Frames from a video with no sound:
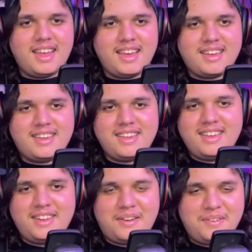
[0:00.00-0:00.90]
like
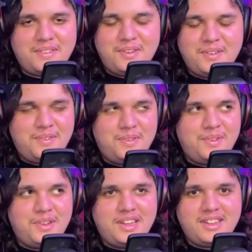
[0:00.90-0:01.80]
you know you
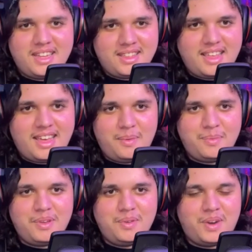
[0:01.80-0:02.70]
you didn't get the help
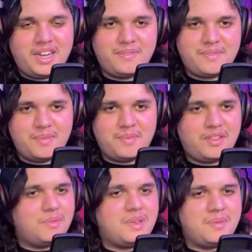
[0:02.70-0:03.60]
you wanted from
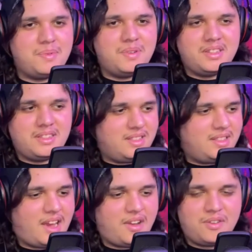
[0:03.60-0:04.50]
other people and
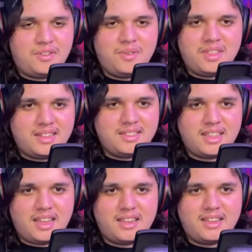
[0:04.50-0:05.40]
now you're doing that to
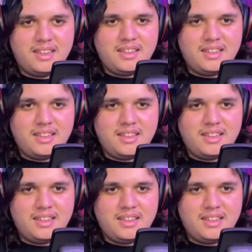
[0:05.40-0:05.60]
like